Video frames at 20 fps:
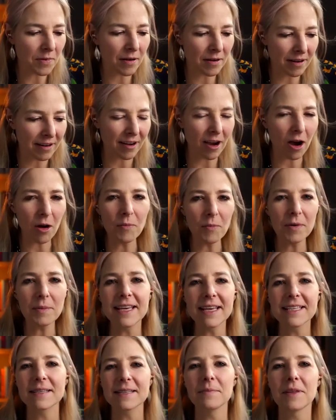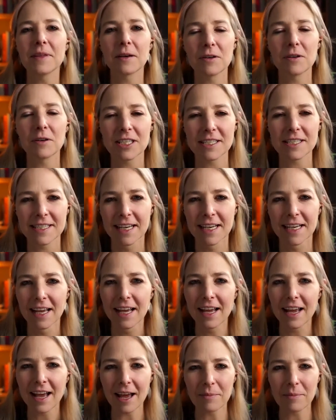can't we make something which is
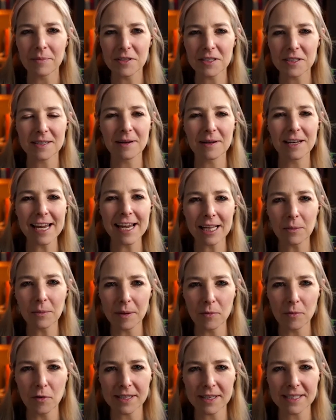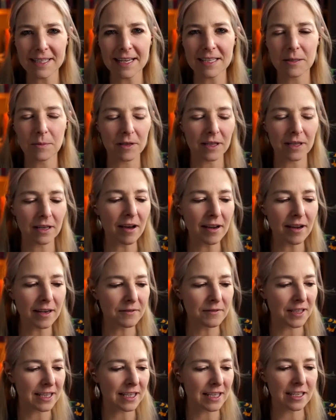just a little bit more accessible, the kind
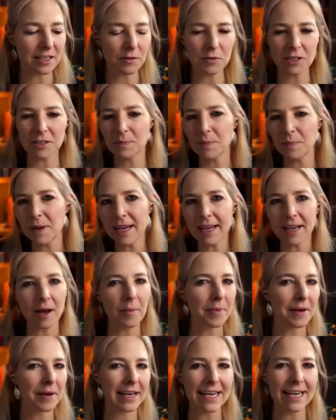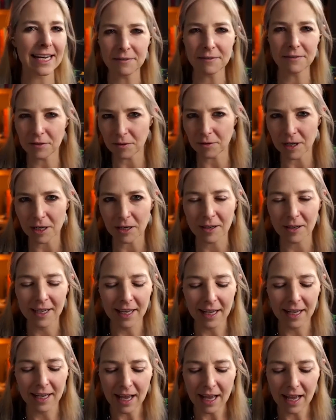of thing that you would just pick up and leaf through?
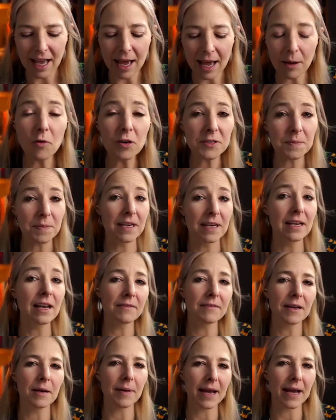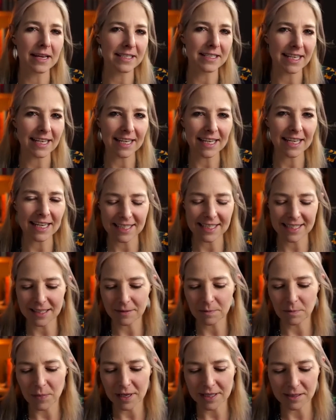And what's been lovely about it is
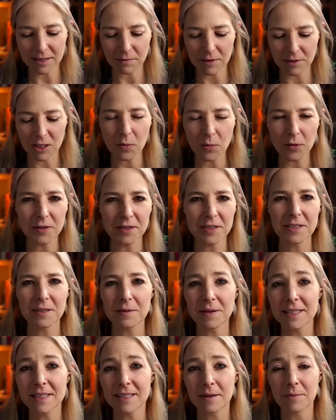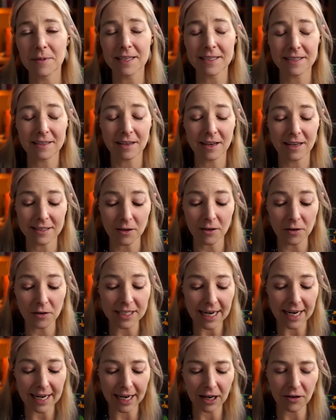the response to it. I mean, it's gone
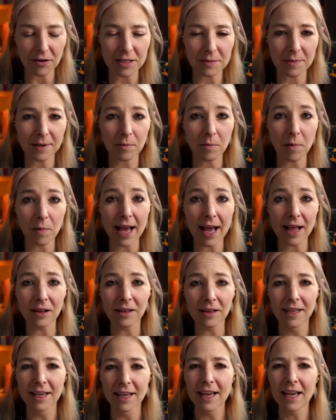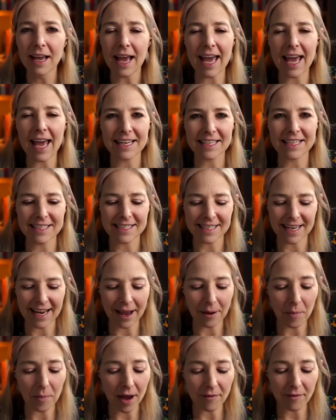down incredibly well, and
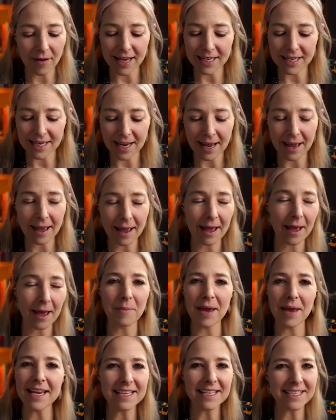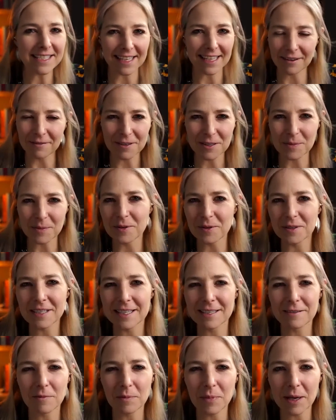I've had amazing
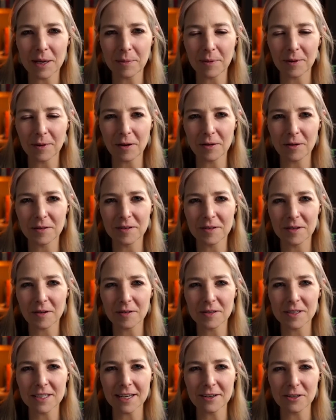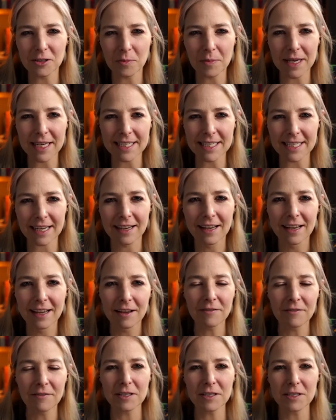responses from people on social media.
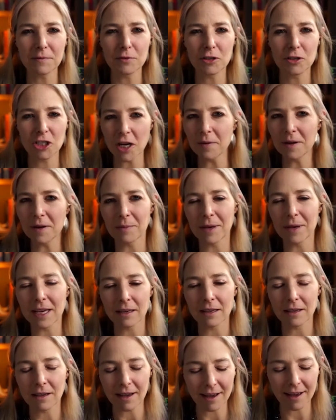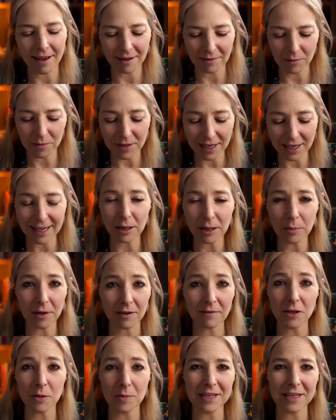First of all, showing me the Little Book
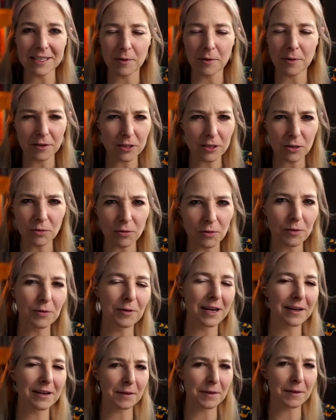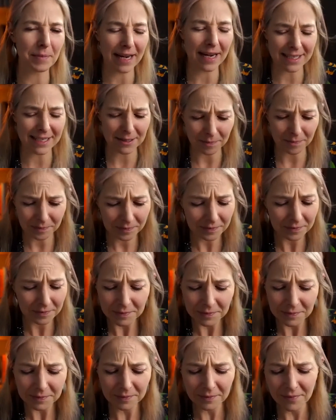of Humanism on tour all over the place,
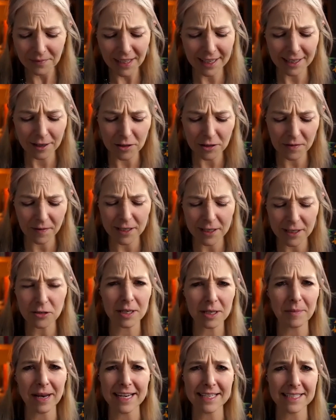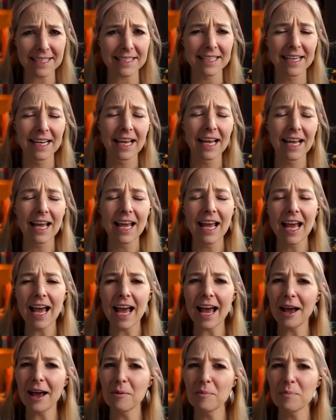in lots of interesting places,
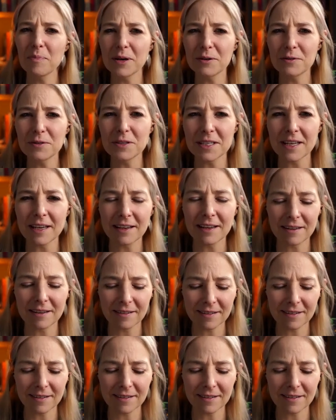but also